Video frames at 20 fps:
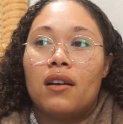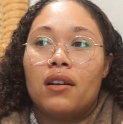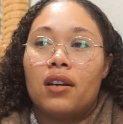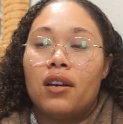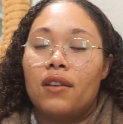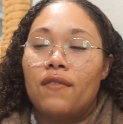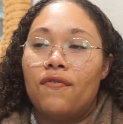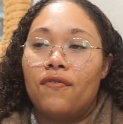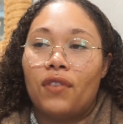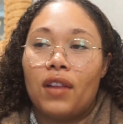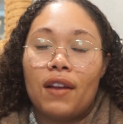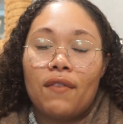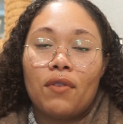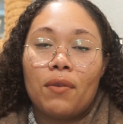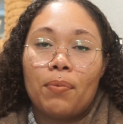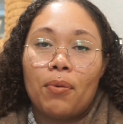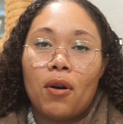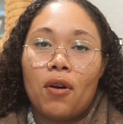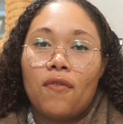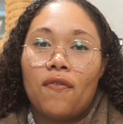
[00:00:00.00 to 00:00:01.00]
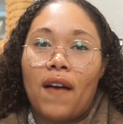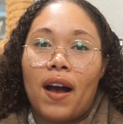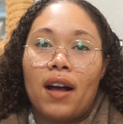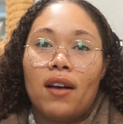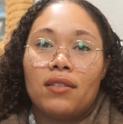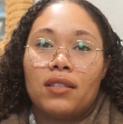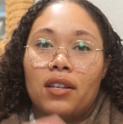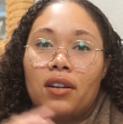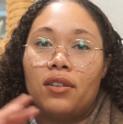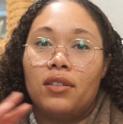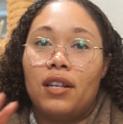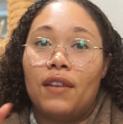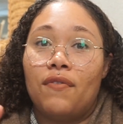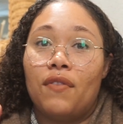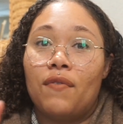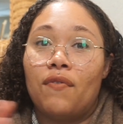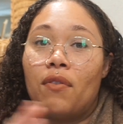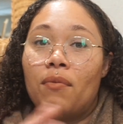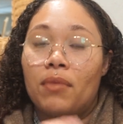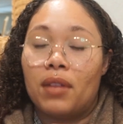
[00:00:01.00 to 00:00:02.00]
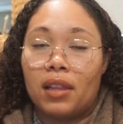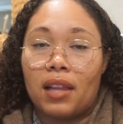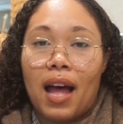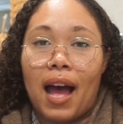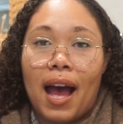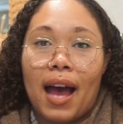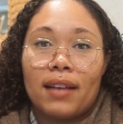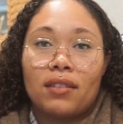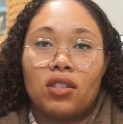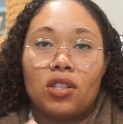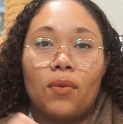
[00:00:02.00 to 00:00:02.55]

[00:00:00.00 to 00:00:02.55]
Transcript: good flavor profiles that are different from the last.